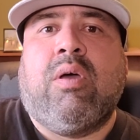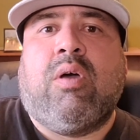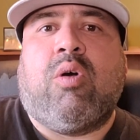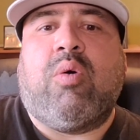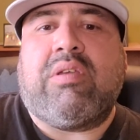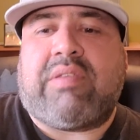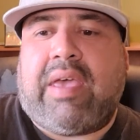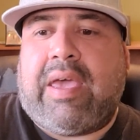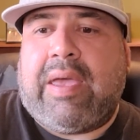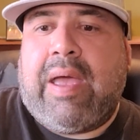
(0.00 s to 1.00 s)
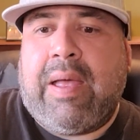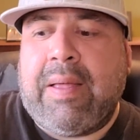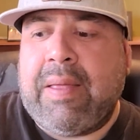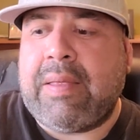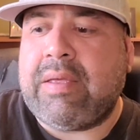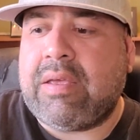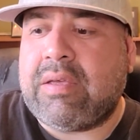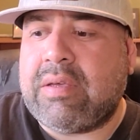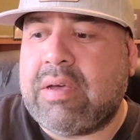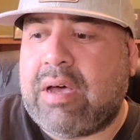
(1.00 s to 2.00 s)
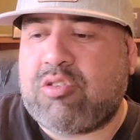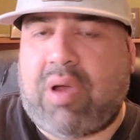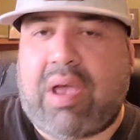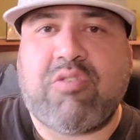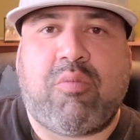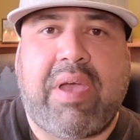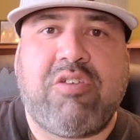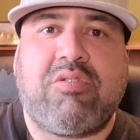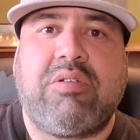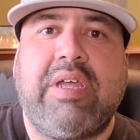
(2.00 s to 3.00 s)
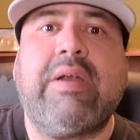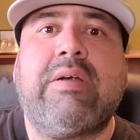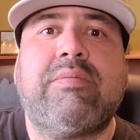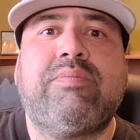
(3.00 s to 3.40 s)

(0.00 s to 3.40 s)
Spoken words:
who was a transformational leader.